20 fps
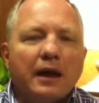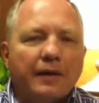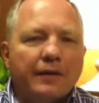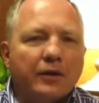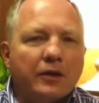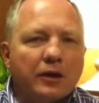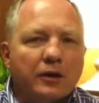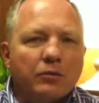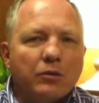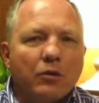
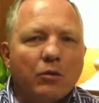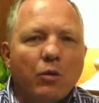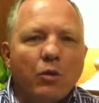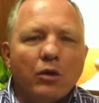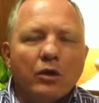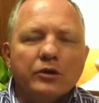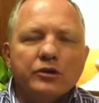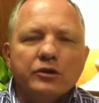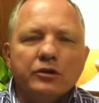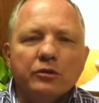And they're going to
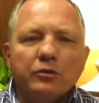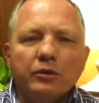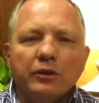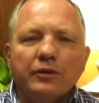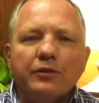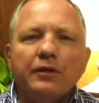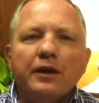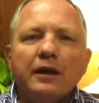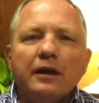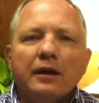reward you
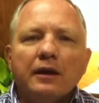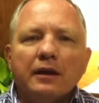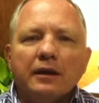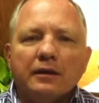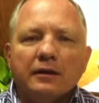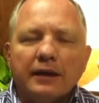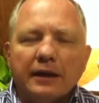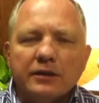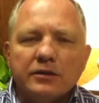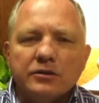with
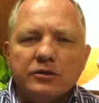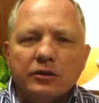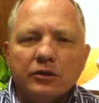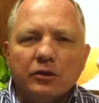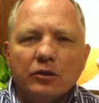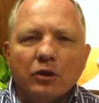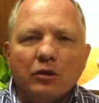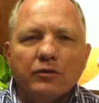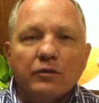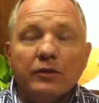less
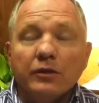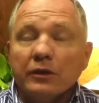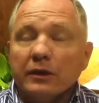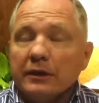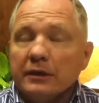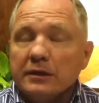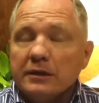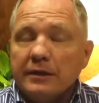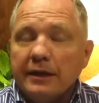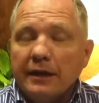turnover. They're
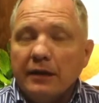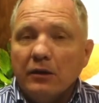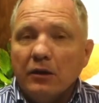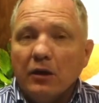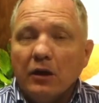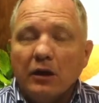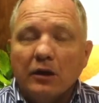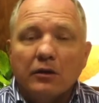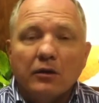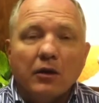going to stay
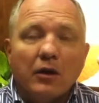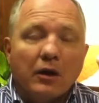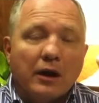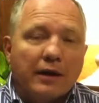longer.